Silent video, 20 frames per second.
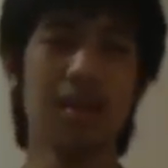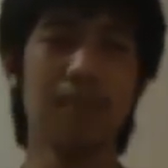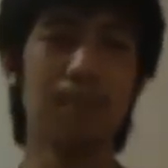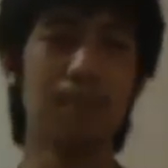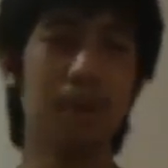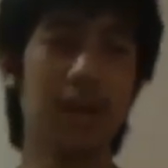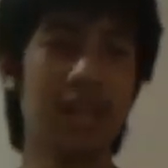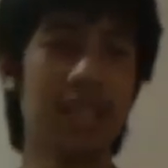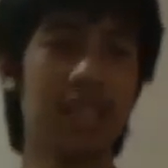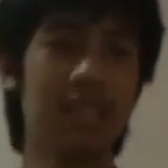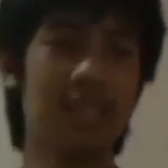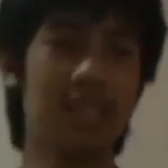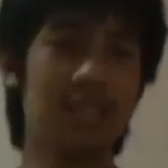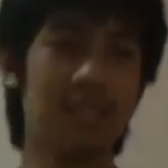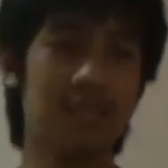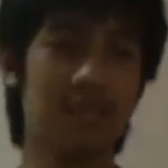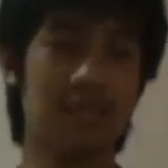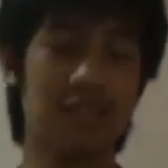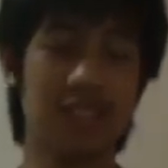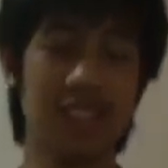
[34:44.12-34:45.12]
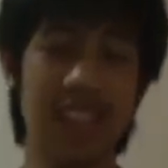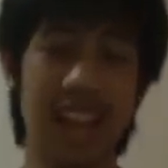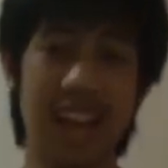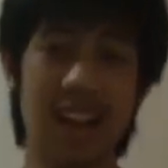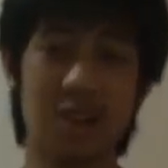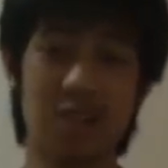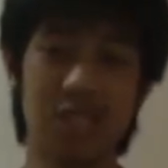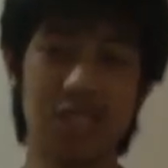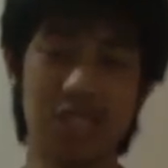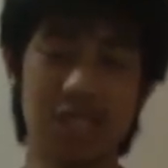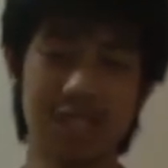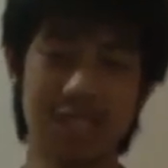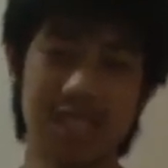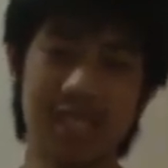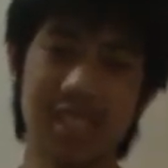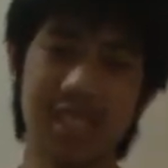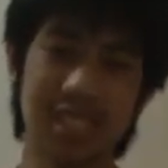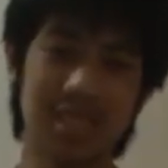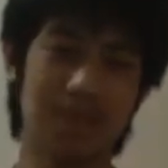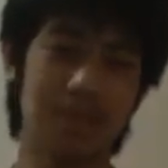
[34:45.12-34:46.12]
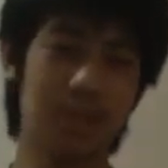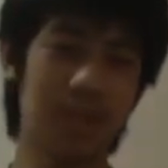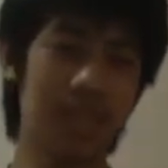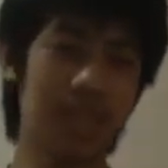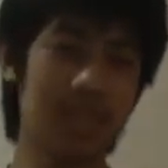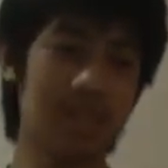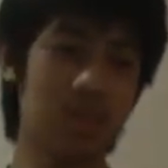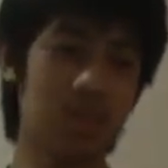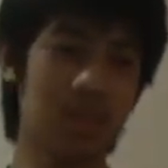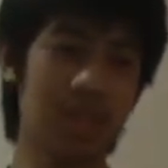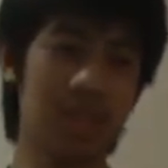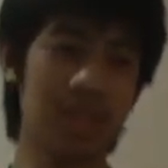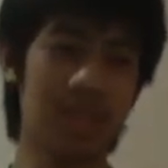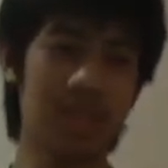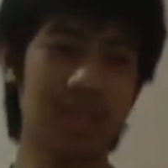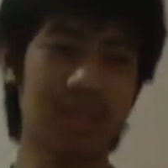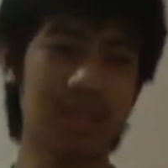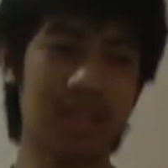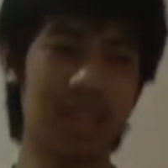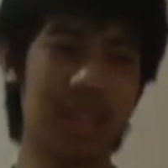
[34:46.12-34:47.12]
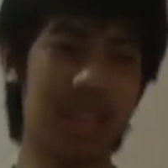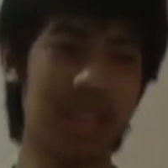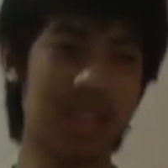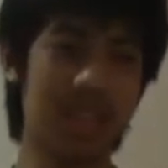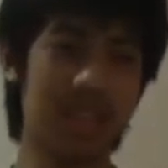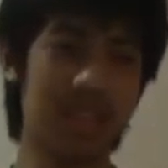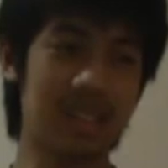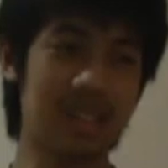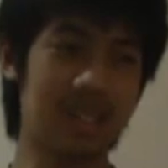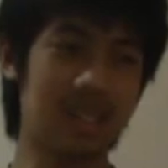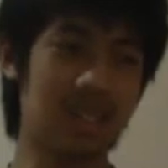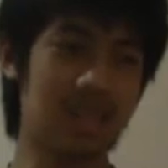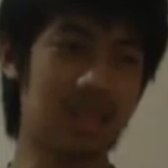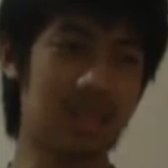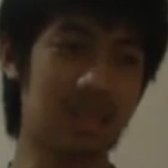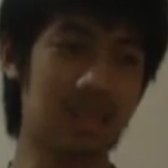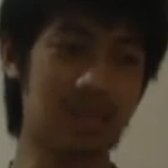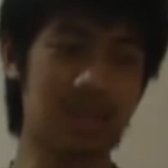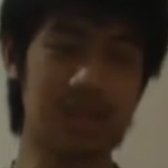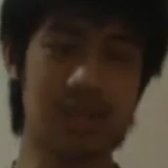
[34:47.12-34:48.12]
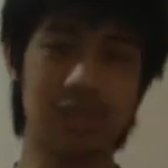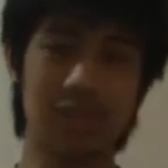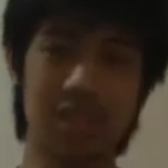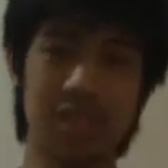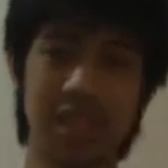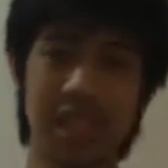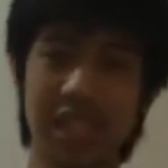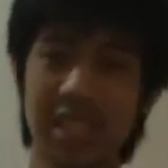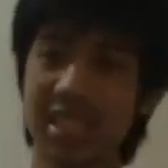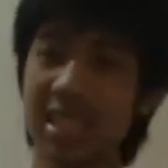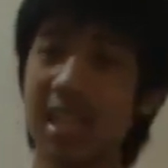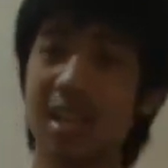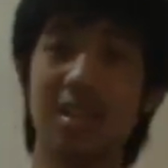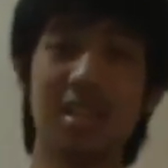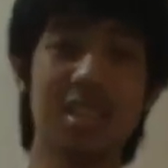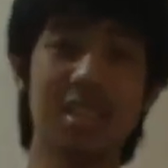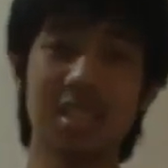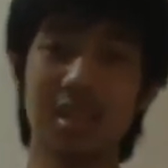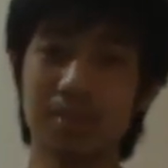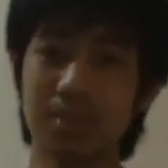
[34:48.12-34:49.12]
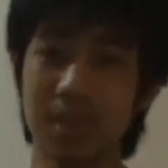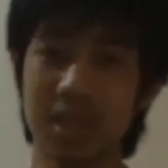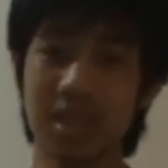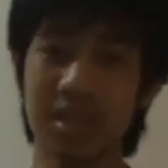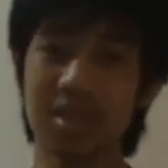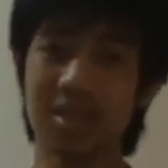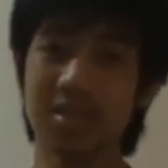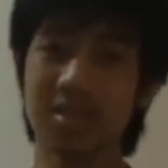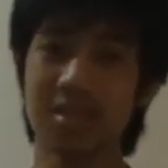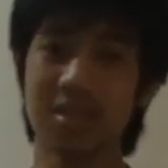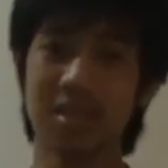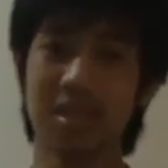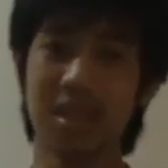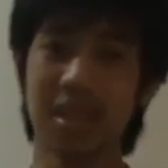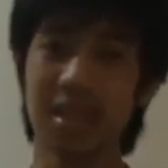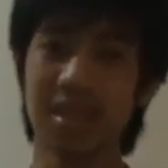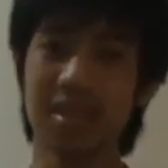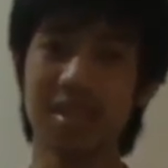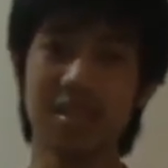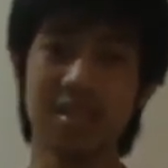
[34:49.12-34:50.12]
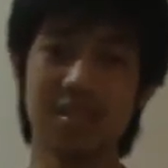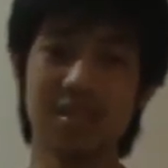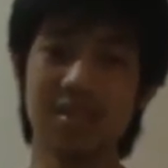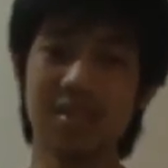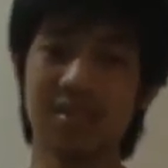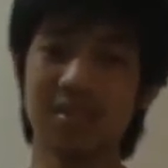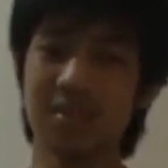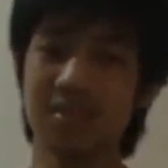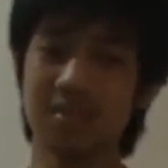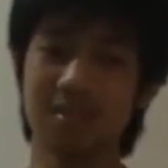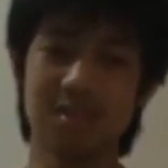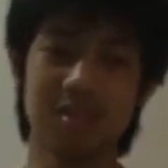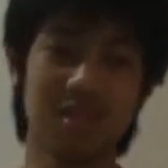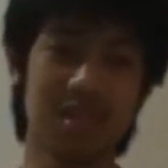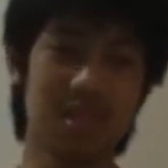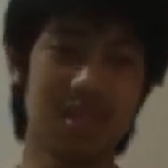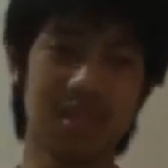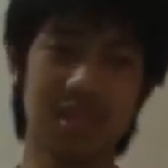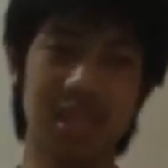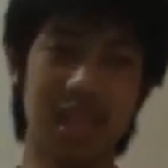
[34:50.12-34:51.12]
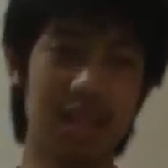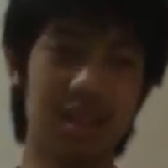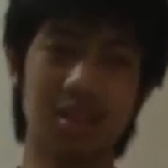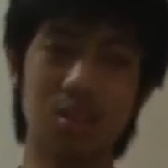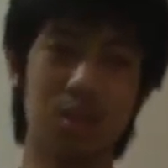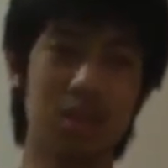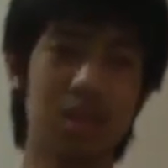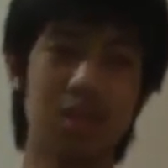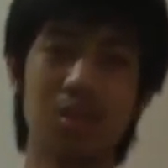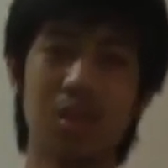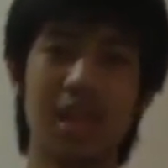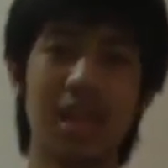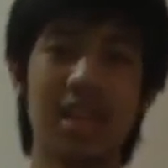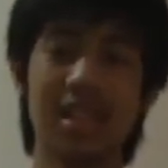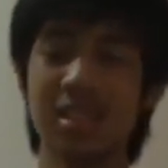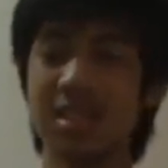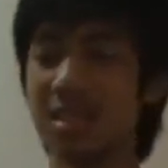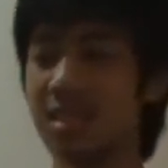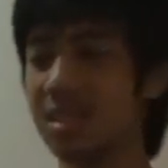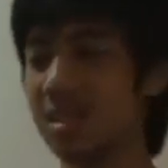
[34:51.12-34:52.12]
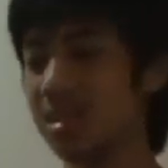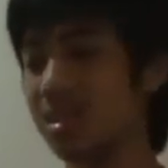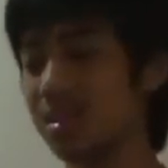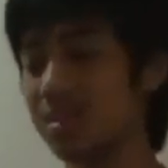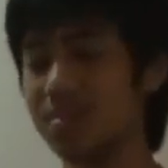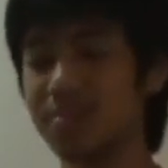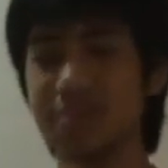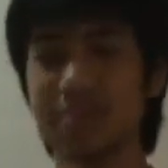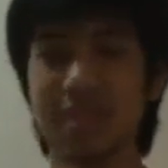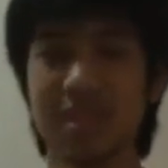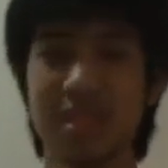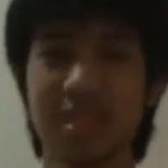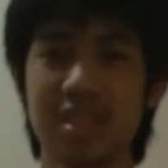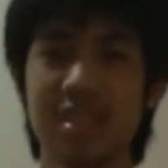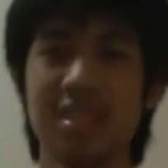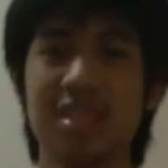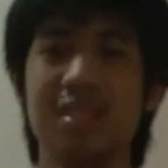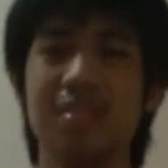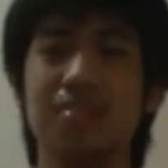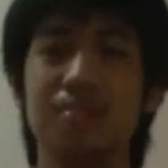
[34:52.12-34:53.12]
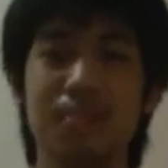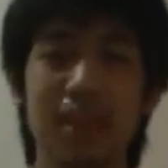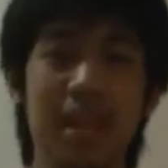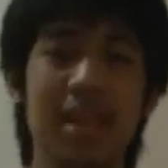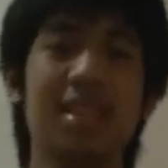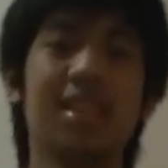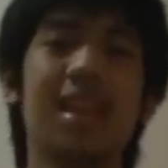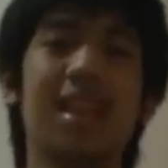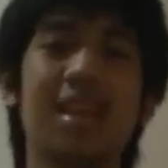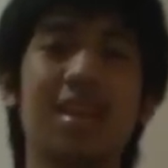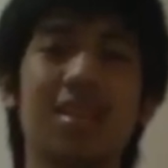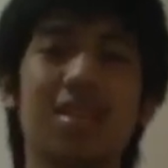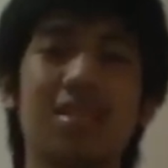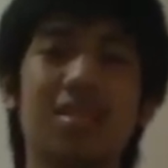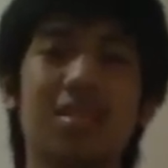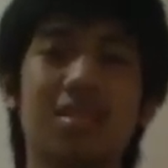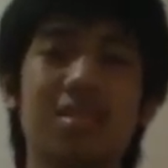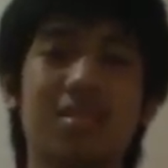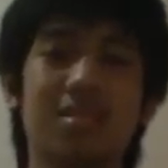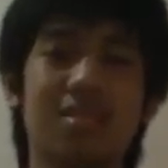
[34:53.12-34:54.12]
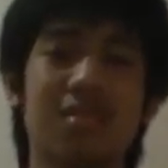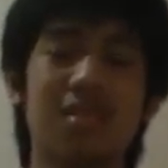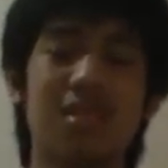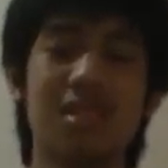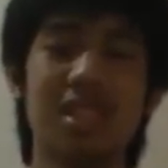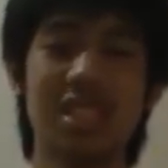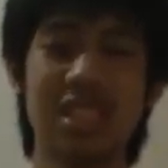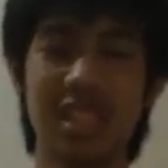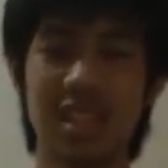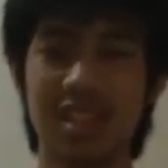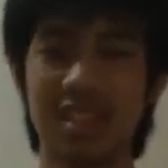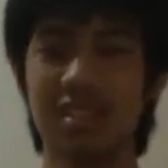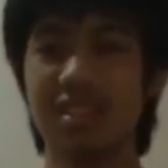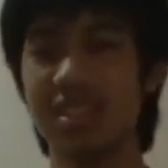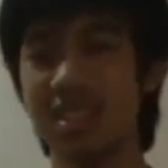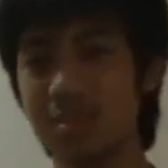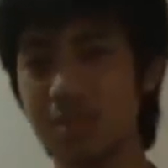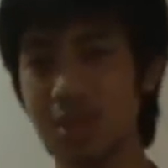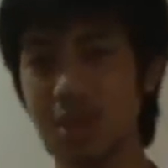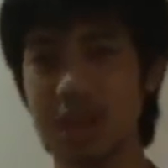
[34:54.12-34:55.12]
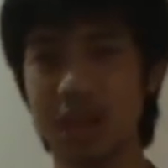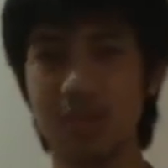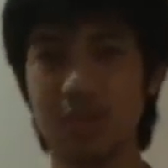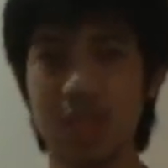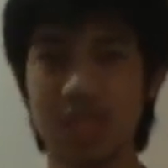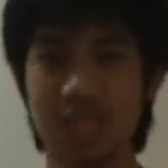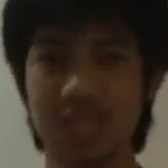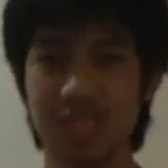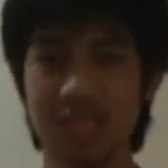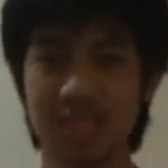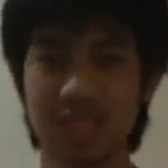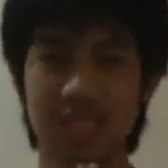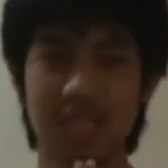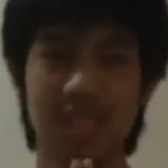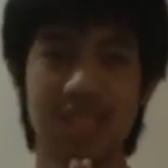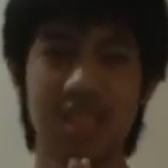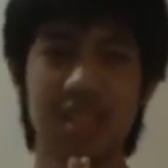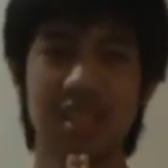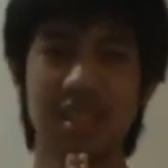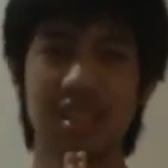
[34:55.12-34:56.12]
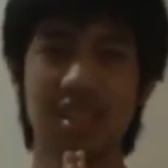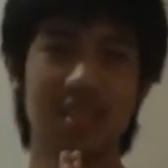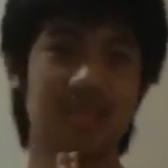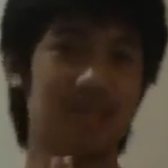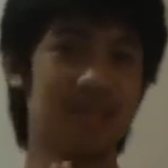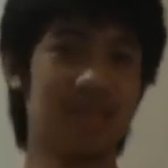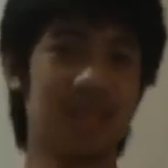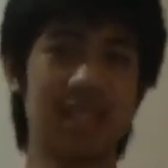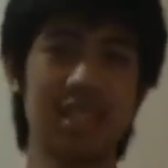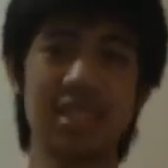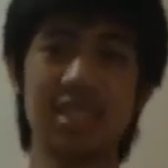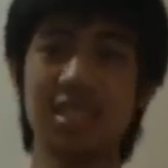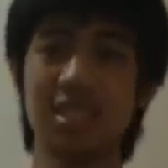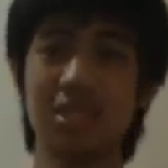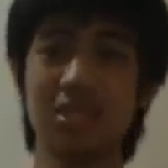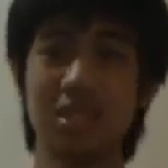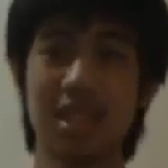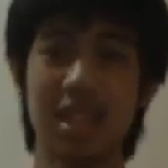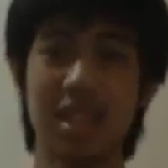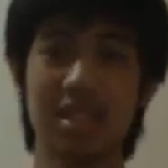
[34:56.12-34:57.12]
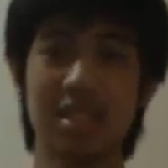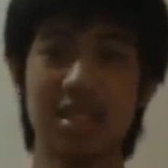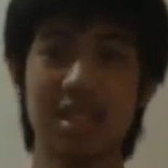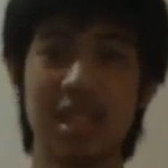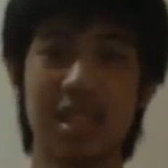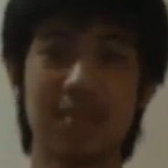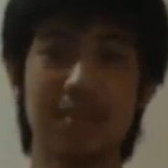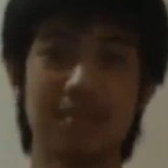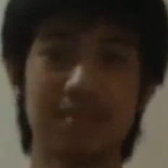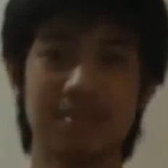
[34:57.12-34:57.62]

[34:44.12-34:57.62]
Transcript: But for now, it's really just a place where I can, if I feel like sharing something, I can share it with you guys. So big thank you for reaching 100 subscribers. I'll see you next time.